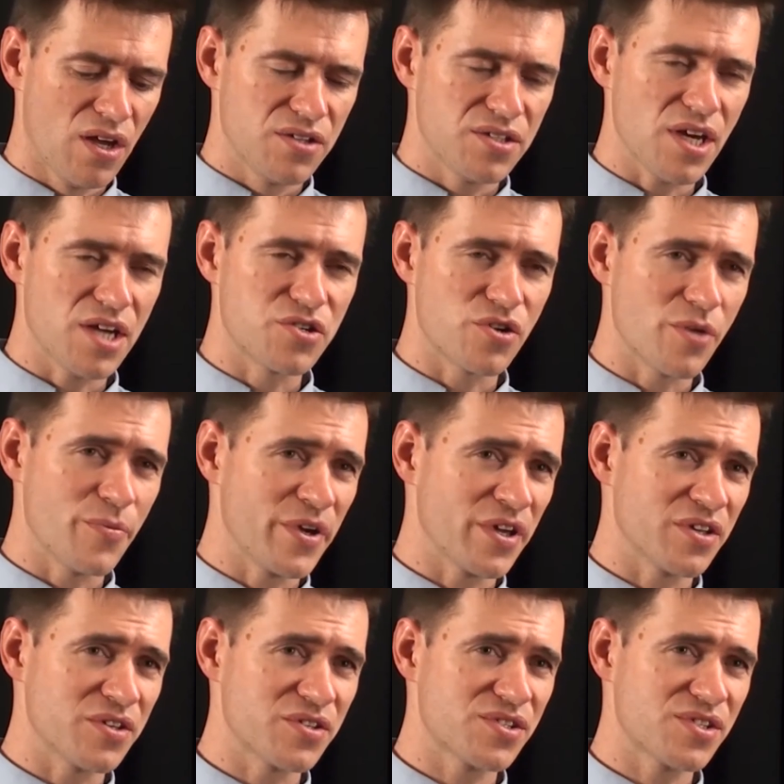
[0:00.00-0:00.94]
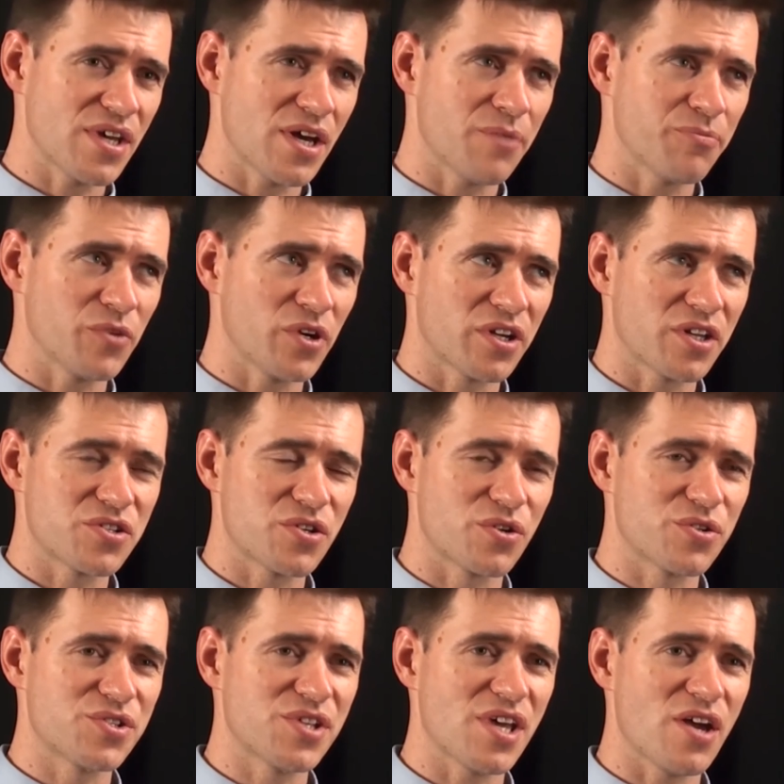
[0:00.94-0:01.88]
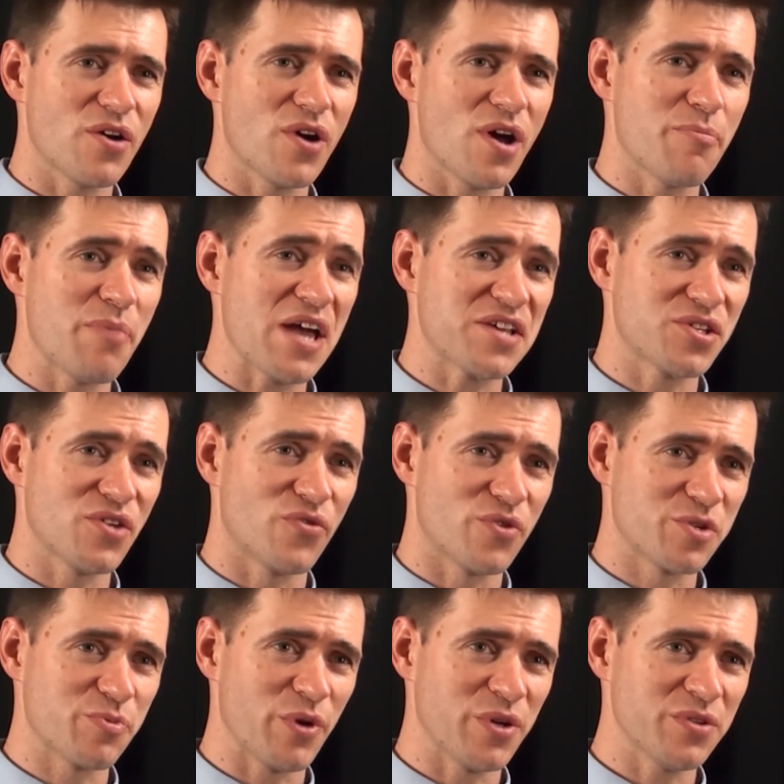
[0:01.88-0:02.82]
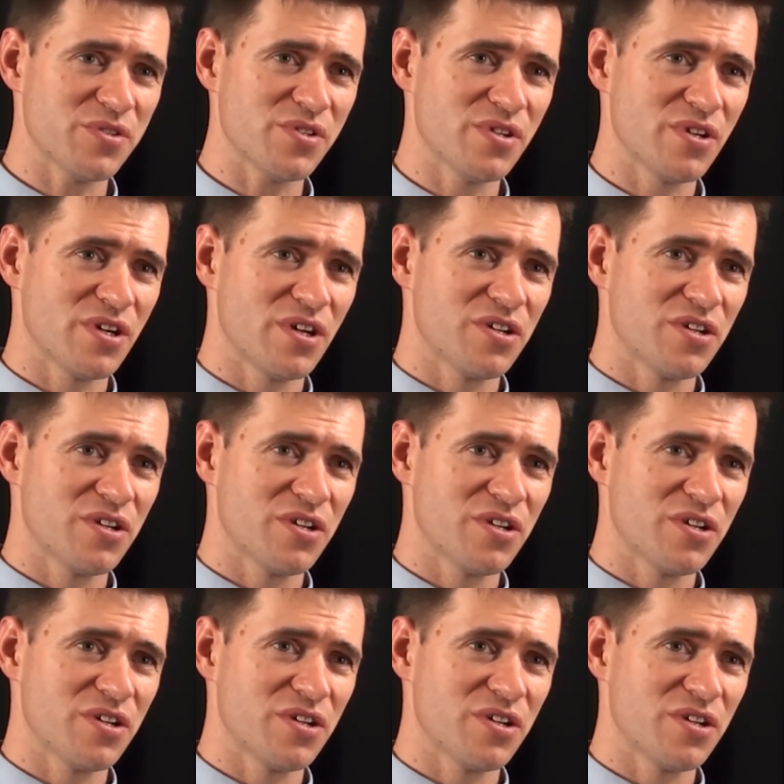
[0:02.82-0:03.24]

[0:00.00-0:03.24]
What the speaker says: Daydreaming is, I guess you could say, a passive response.